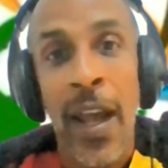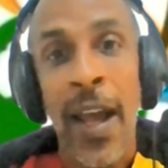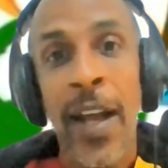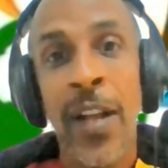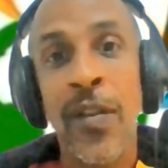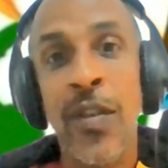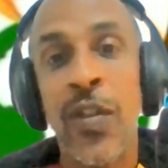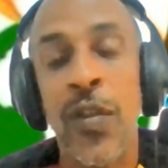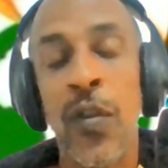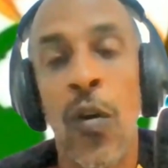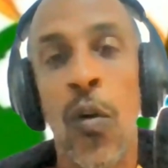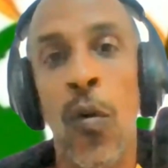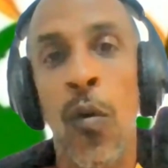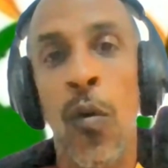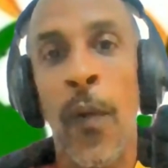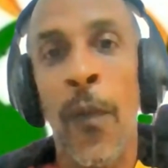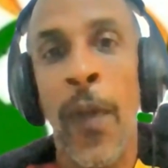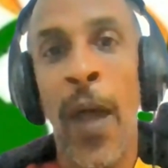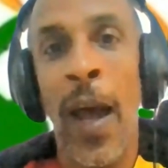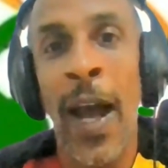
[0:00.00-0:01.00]
And so
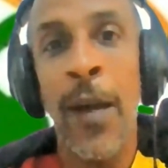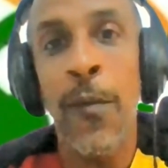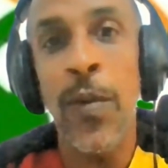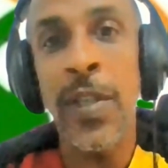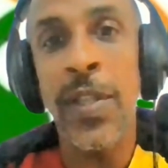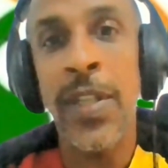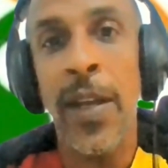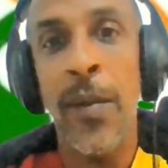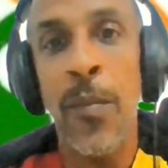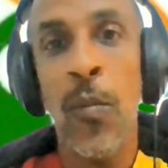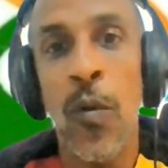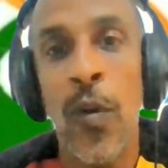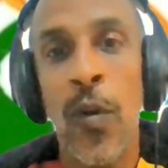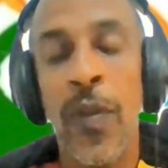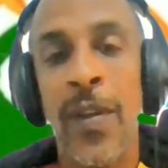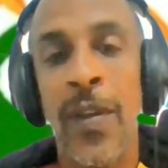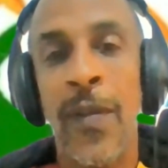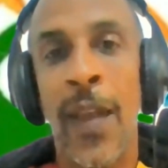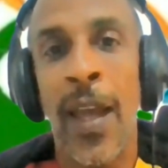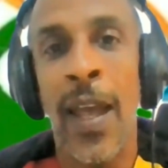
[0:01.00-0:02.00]
I would say more
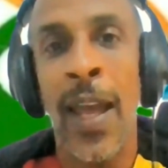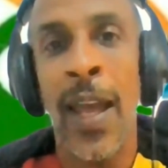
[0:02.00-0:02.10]
than